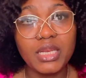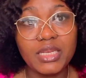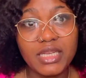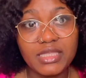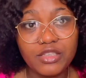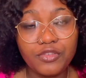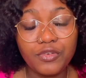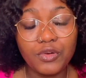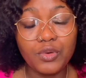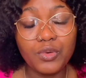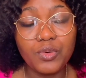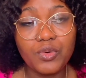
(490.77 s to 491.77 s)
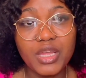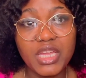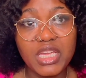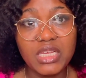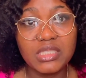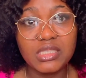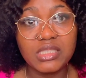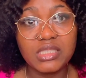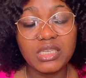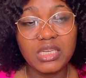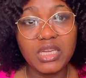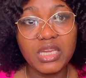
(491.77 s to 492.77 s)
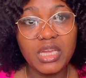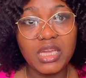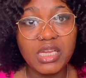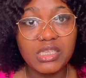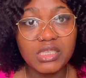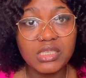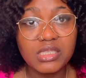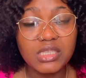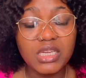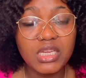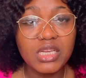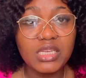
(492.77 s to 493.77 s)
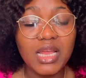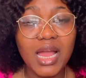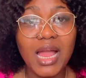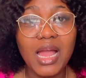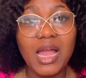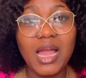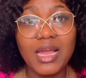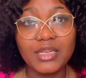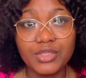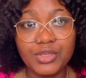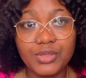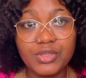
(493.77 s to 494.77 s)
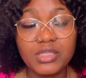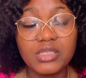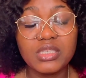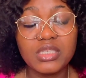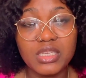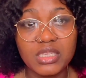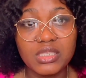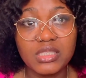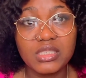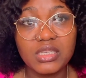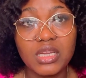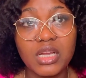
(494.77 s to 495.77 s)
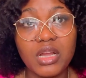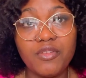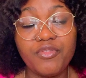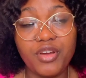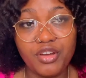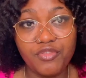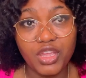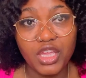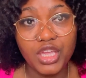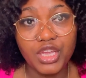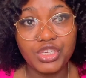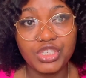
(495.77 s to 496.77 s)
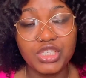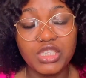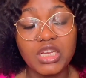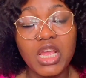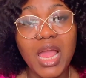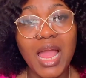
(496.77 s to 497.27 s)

Data Flow is the agency that handles this verification,